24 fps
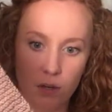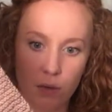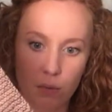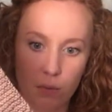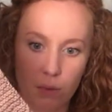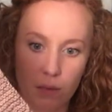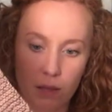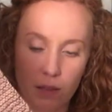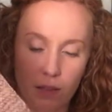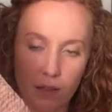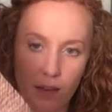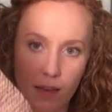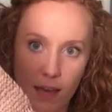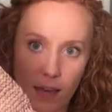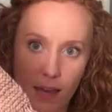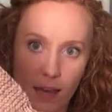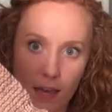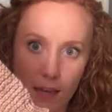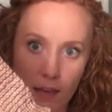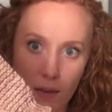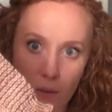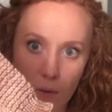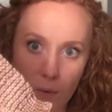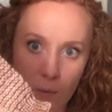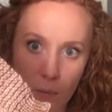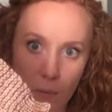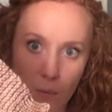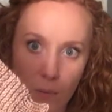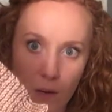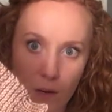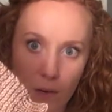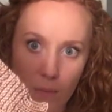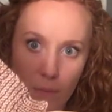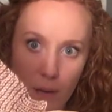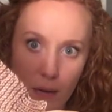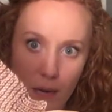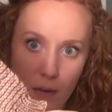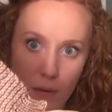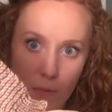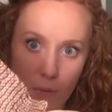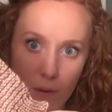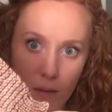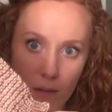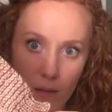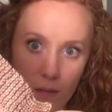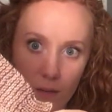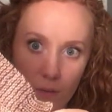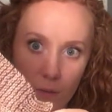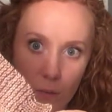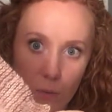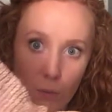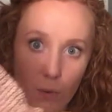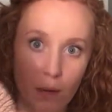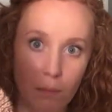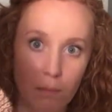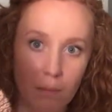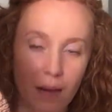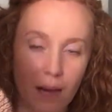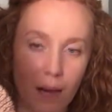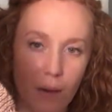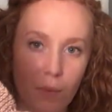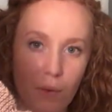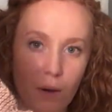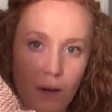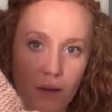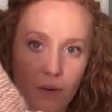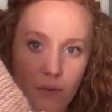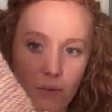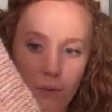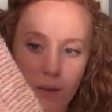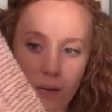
with a one by one